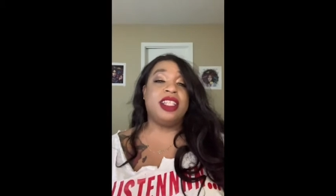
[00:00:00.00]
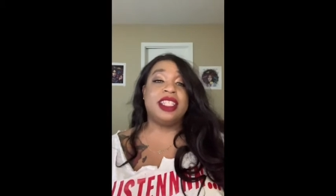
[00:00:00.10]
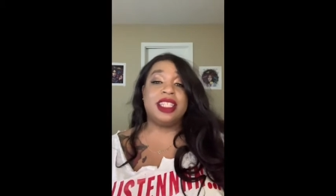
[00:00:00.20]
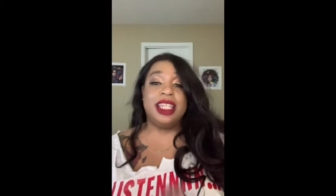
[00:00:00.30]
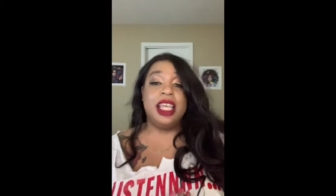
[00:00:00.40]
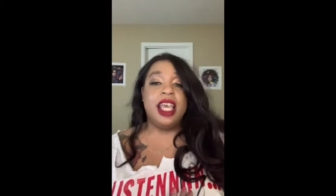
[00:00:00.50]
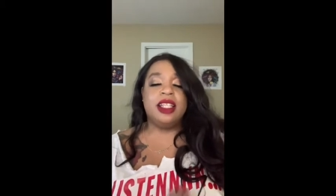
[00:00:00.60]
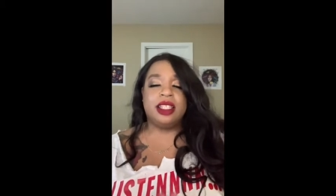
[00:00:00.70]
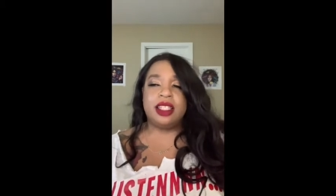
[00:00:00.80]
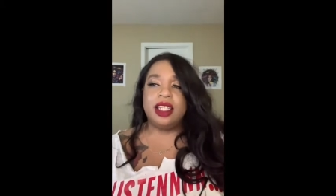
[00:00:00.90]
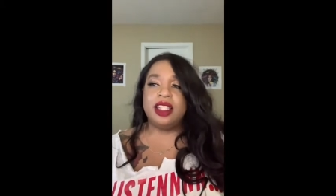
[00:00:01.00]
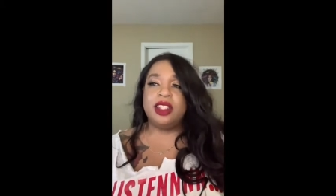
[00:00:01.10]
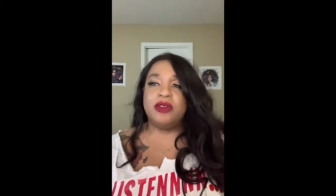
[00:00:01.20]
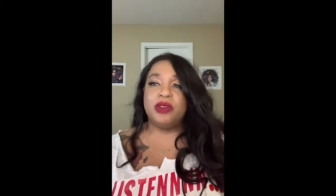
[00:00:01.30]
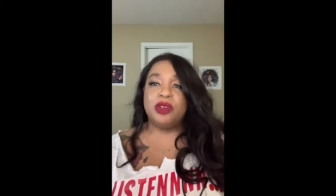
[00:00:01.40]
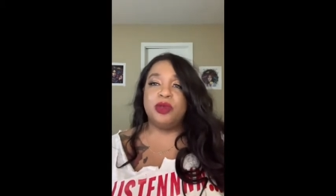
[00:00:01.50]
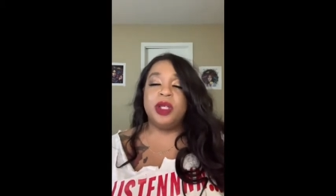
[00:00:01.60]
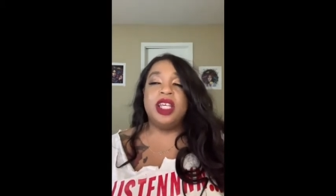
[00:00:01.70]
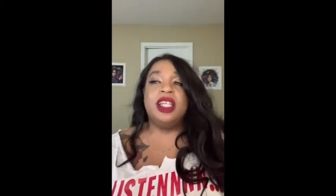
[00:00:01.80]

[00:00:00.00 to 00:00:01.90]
to sneak. They sneak into the room